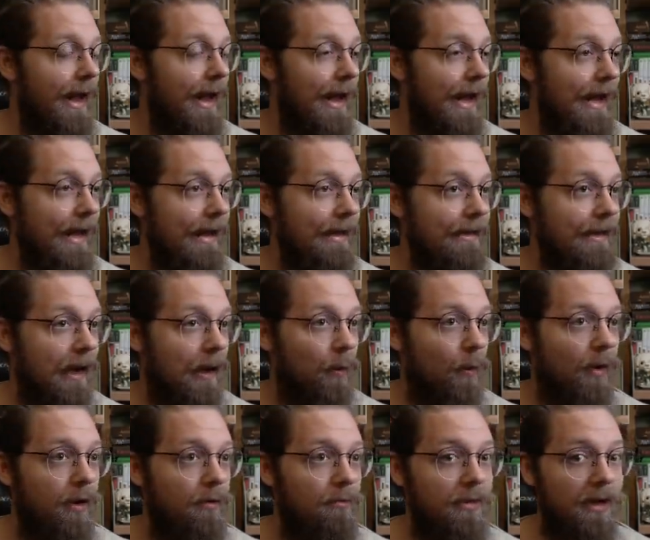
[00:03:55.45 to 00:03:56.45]
and I
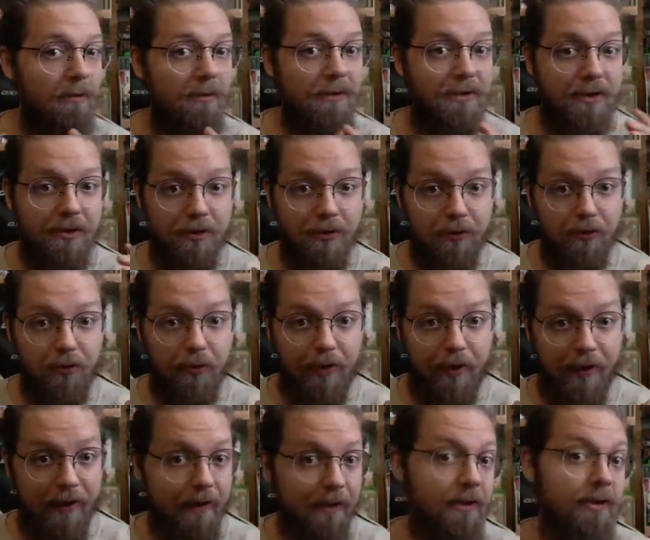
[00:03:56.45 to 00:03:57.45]
want to be able to
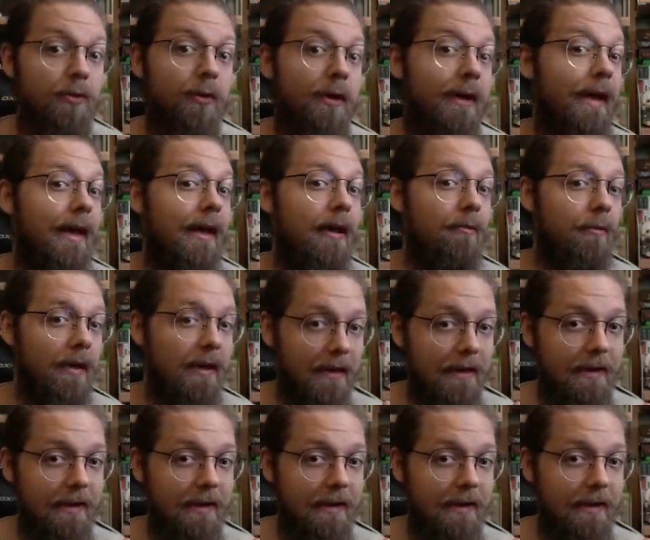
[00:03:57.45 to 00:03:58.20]
get into a game